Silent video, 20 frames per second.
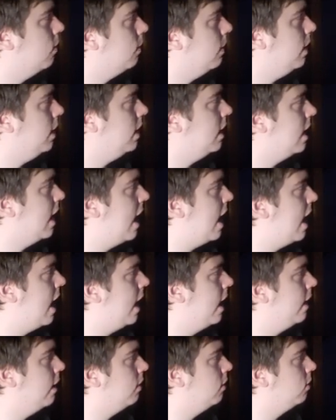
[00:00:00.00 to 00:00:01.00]
We
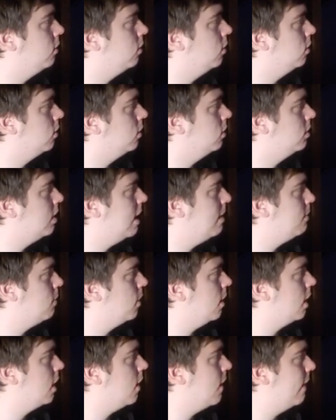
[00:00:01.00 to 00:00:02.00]
got 10 more
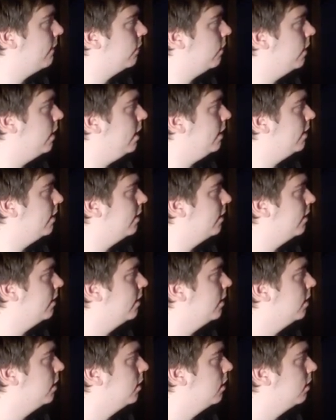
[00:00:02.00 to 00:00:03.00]
to go after this.
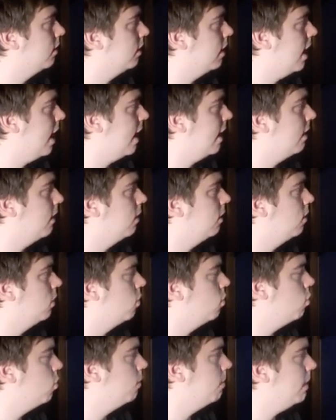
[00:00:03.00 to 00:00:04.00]
Okay.
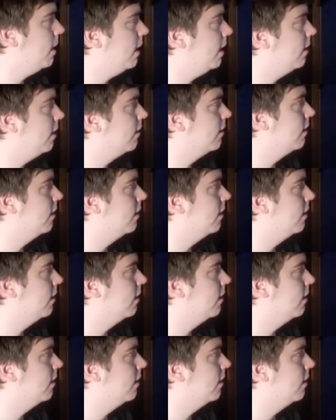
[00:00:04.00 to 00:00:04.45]
Cool beans.